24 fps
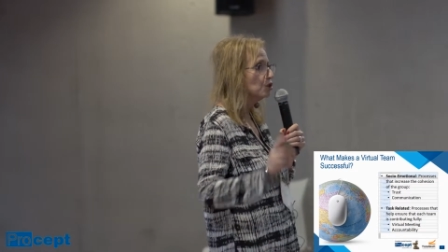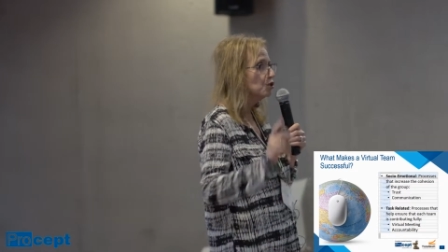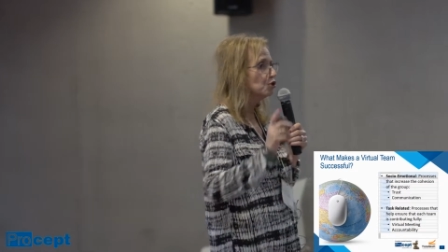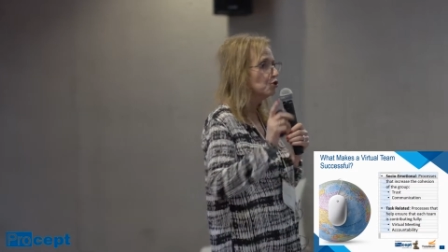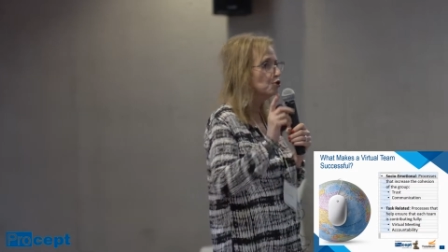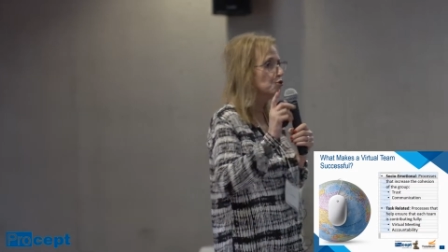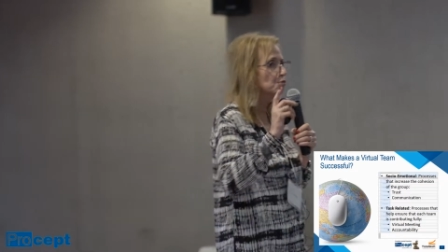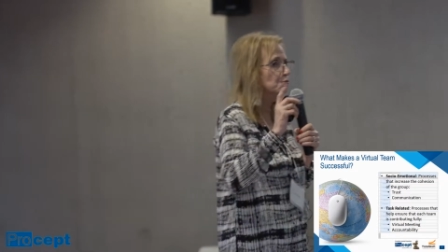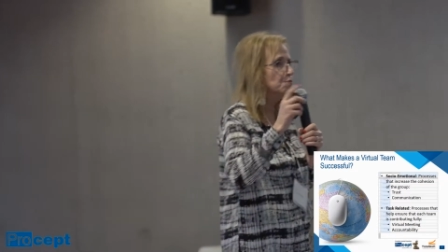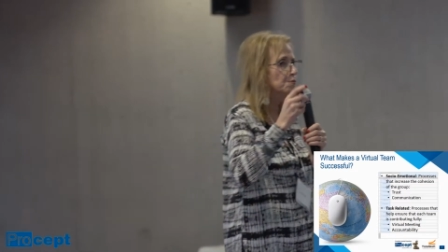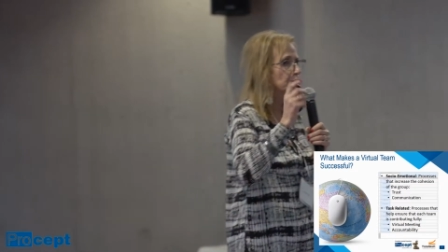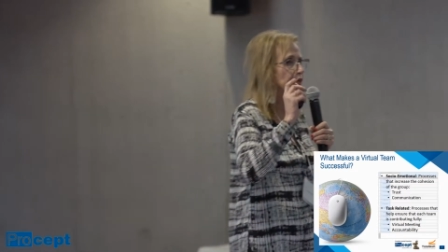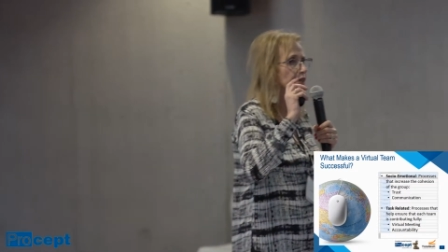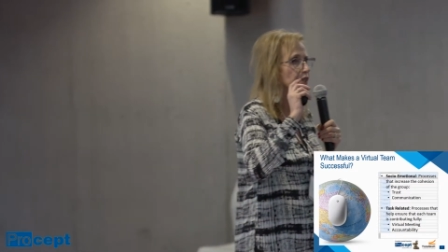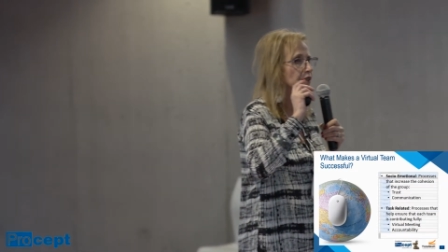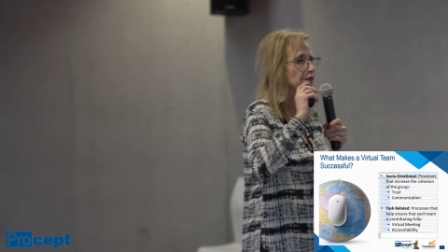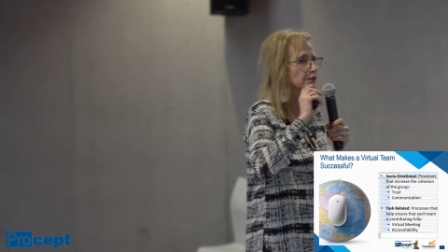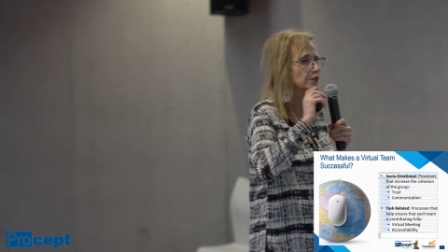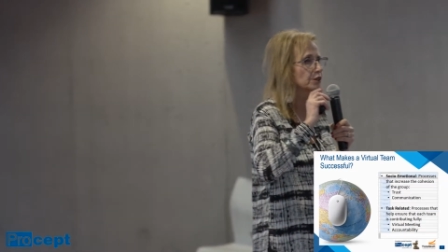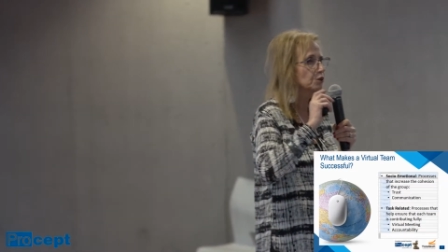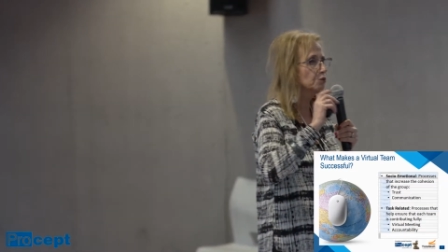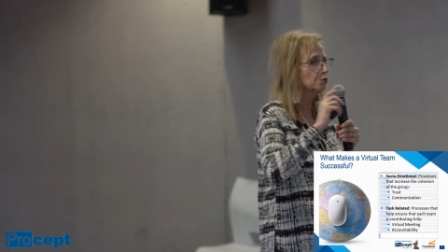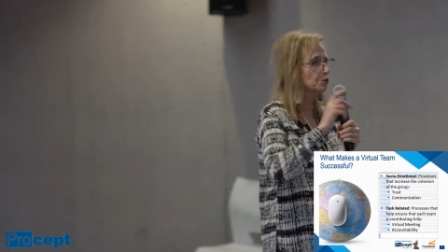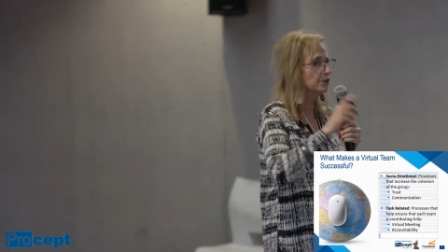to
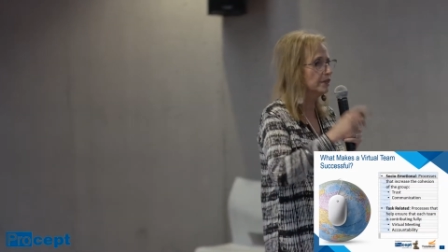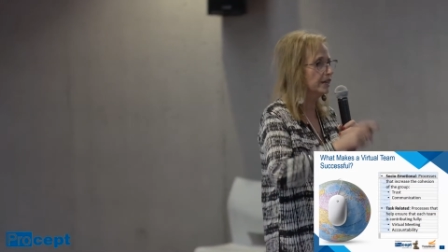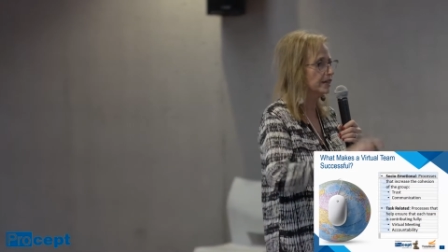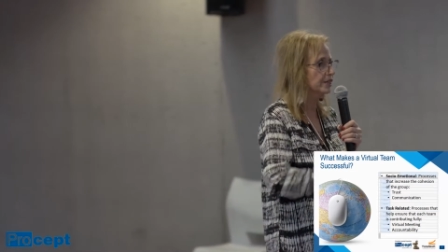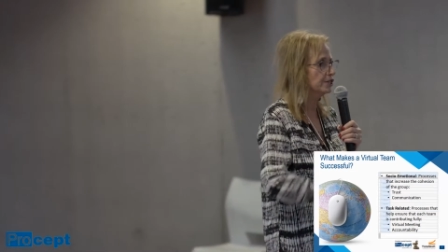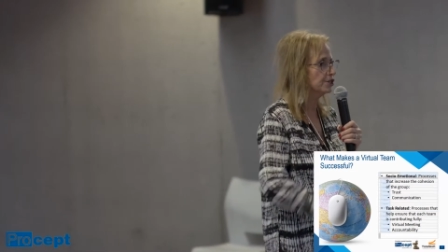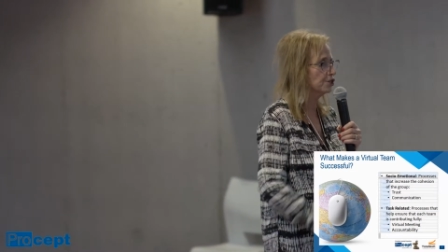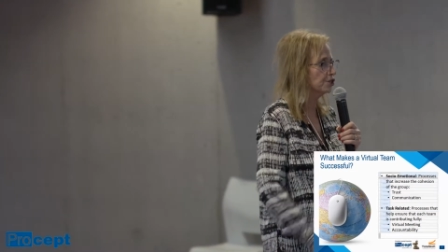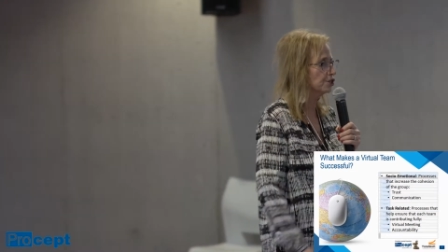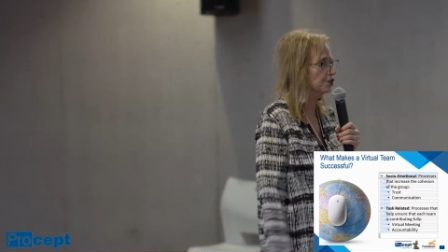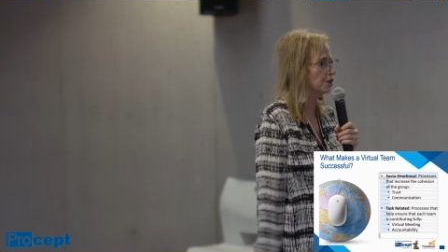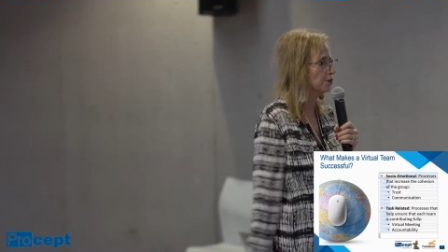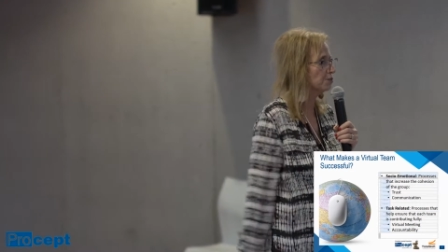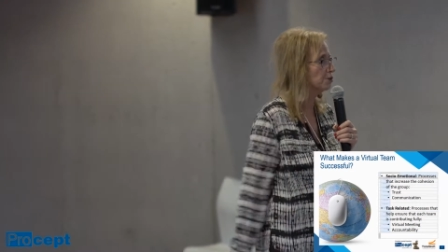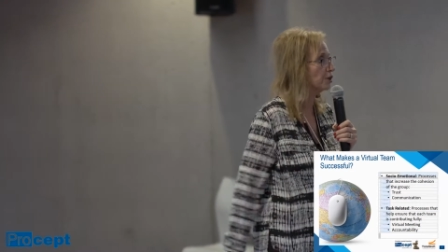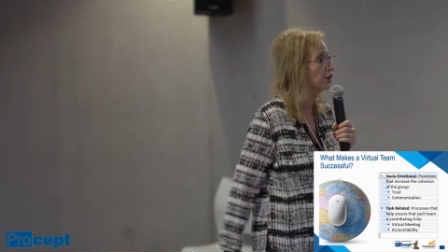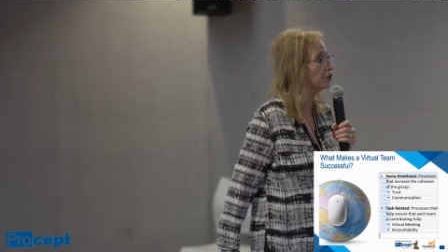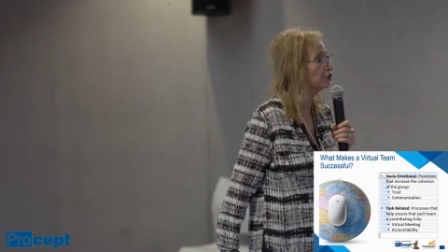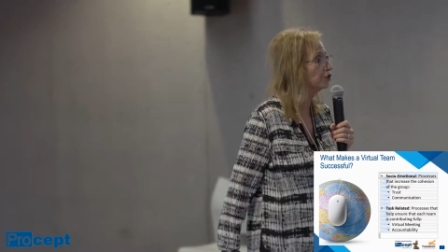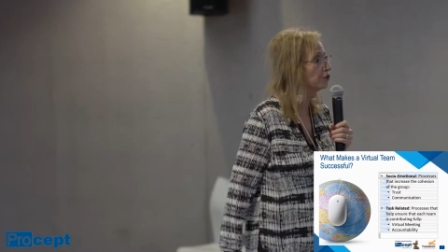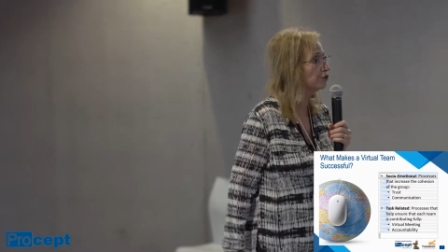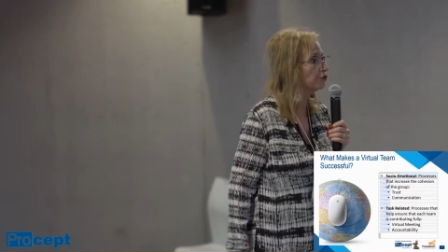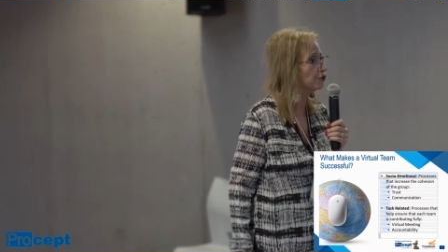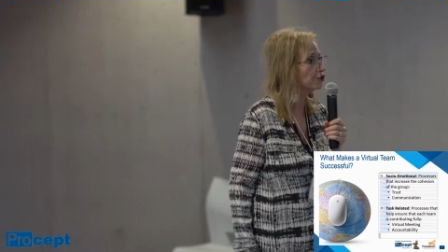build relationships
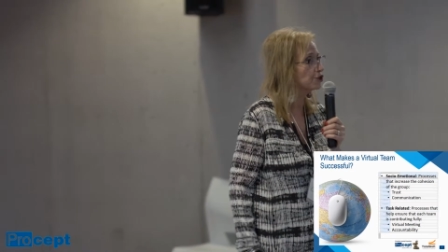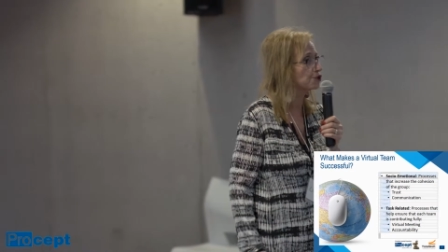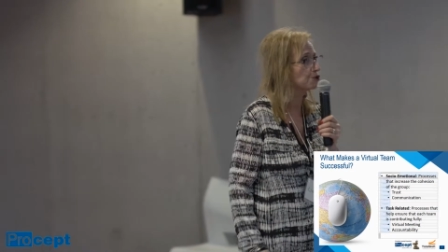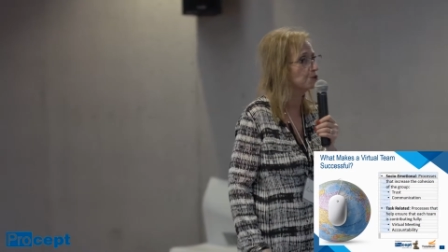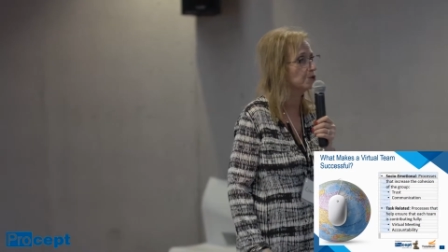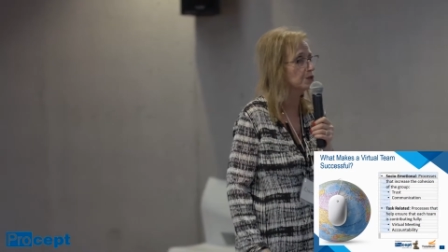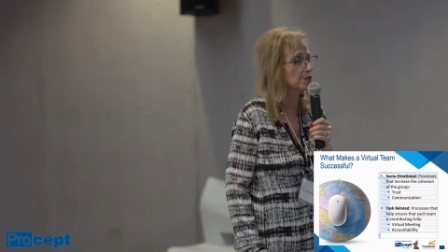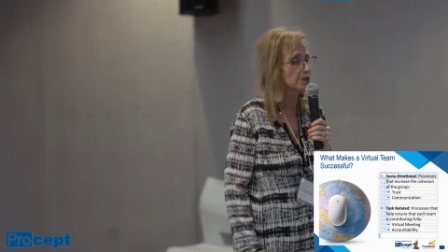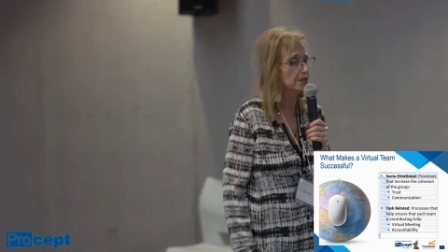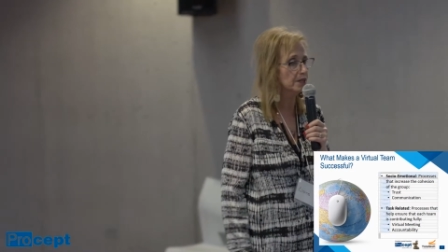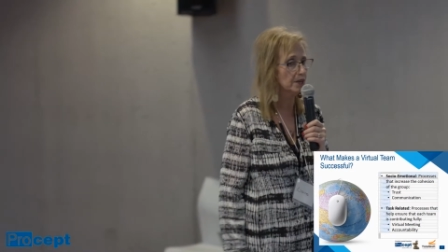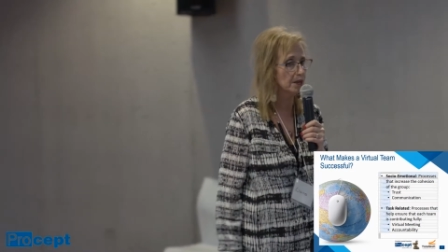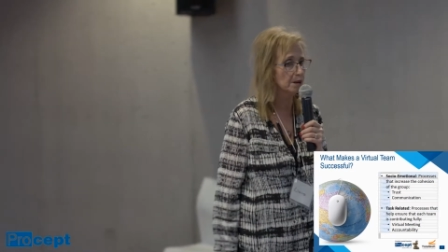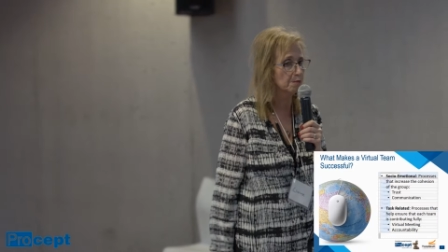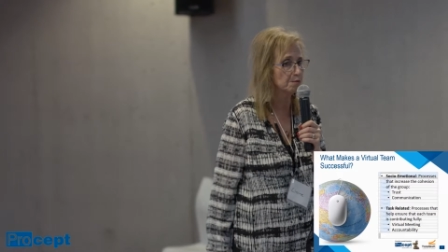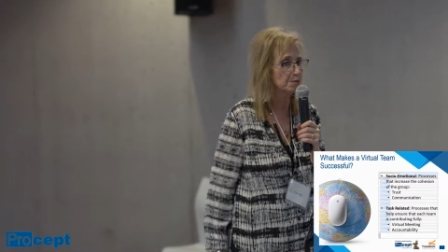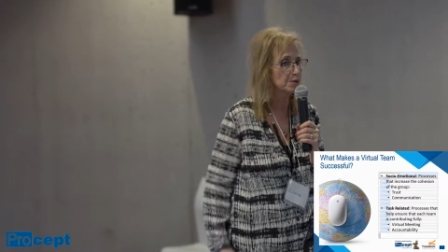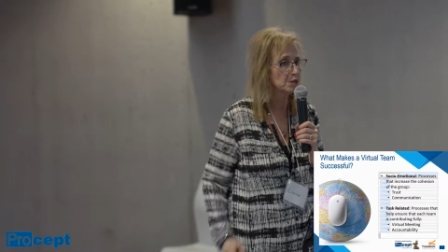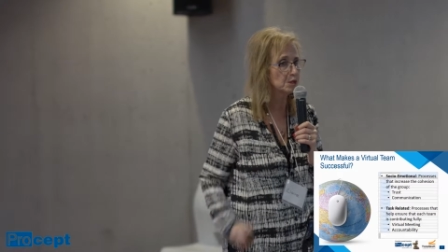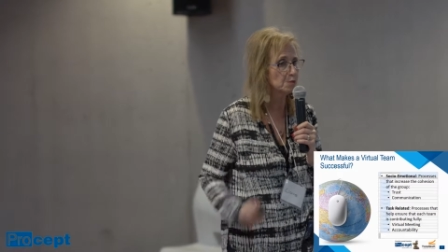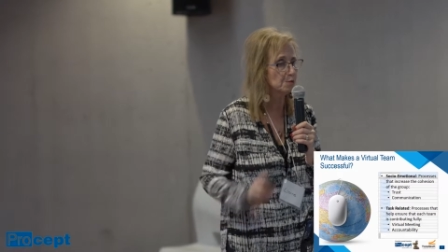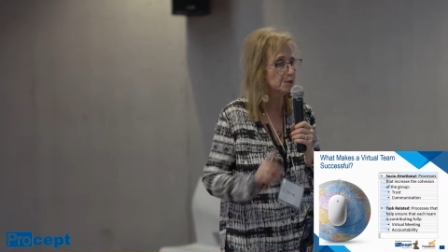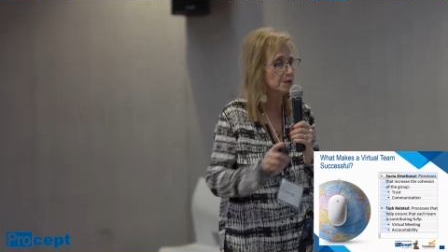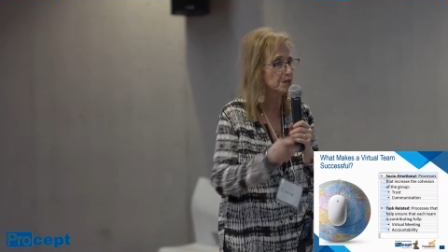on your virtual team,
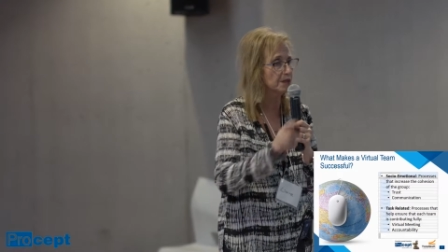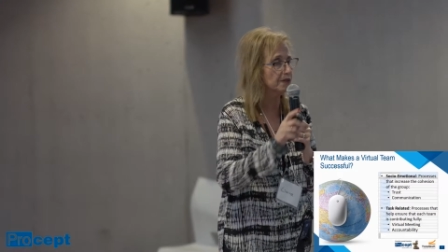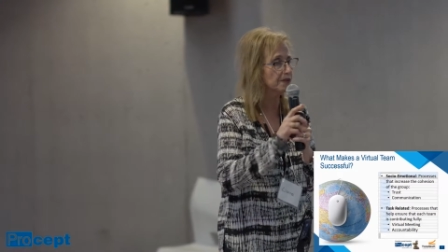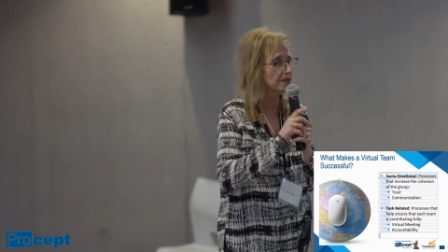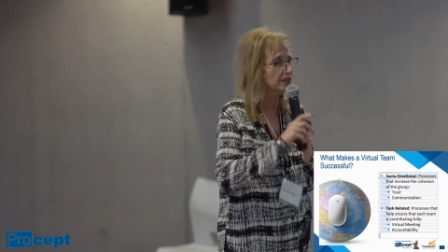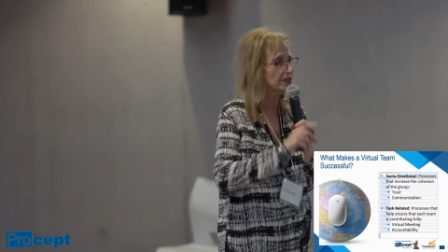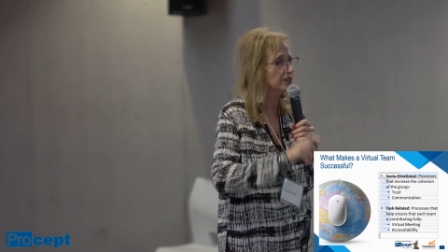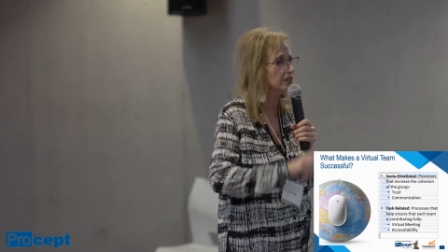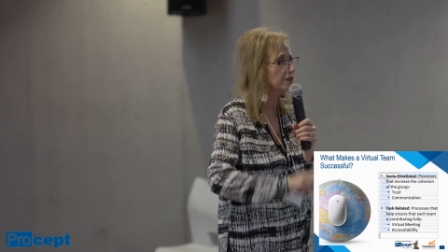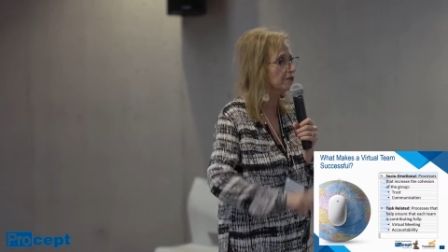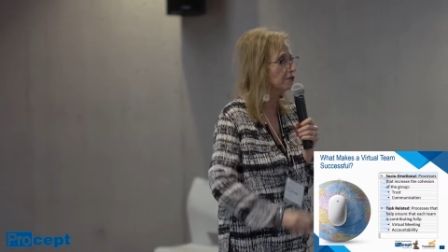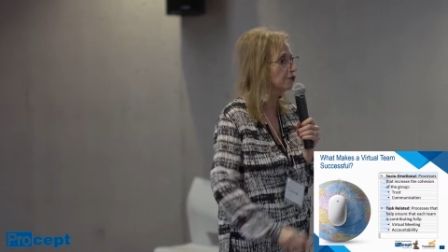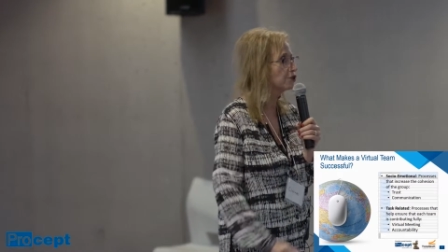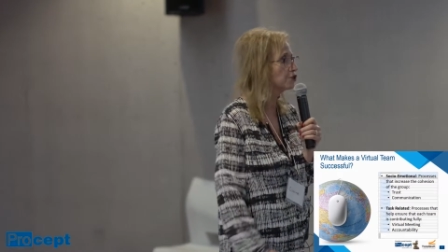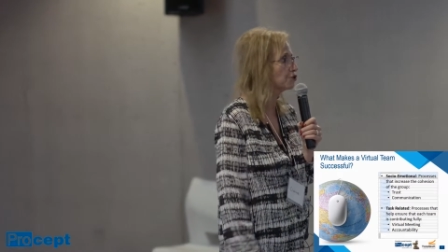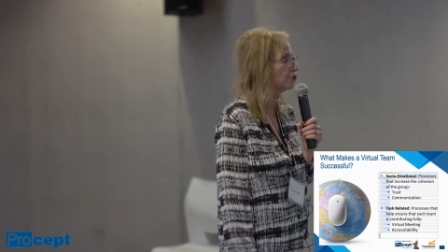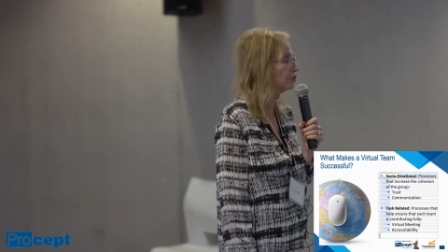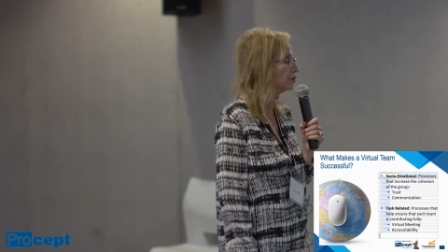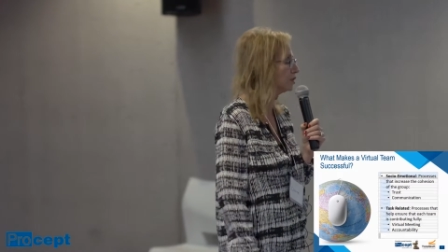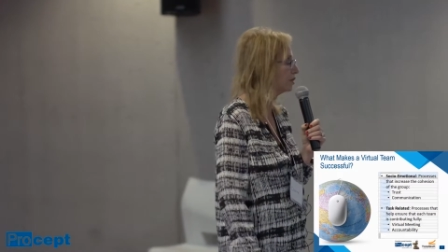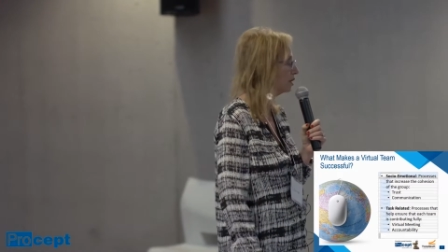specifically virtual